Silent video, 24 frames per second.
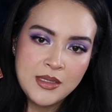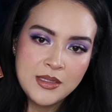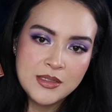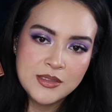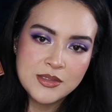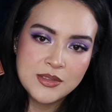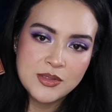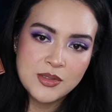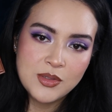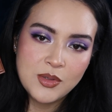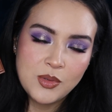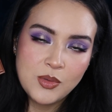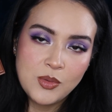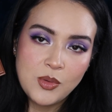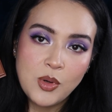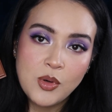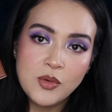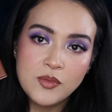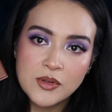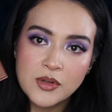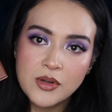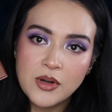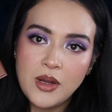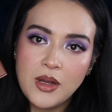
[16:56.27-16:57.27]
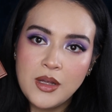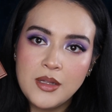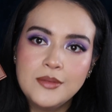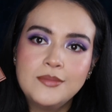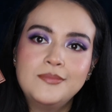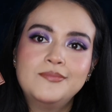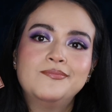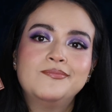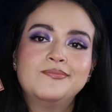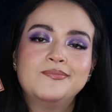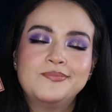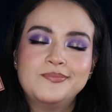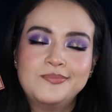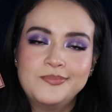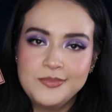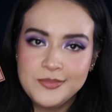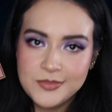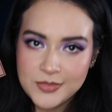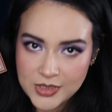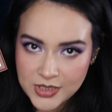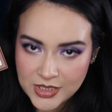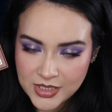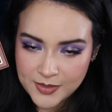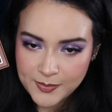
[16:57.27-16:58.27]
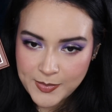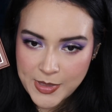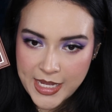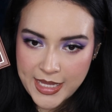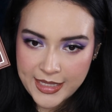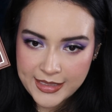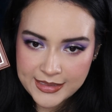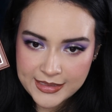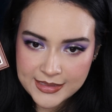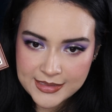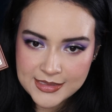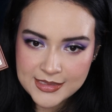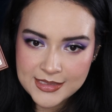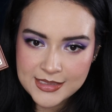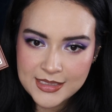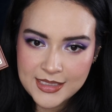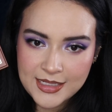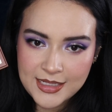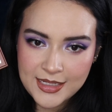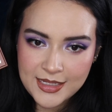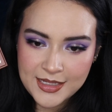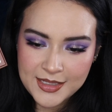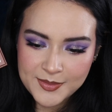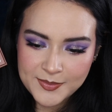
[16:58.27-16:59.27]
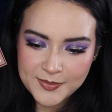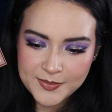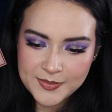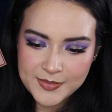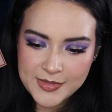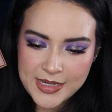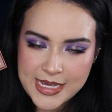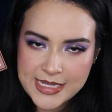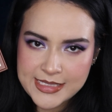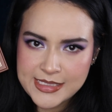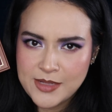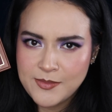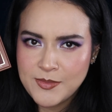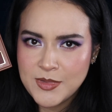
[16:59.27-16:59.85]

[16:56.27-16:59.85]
So overall, good palette. As I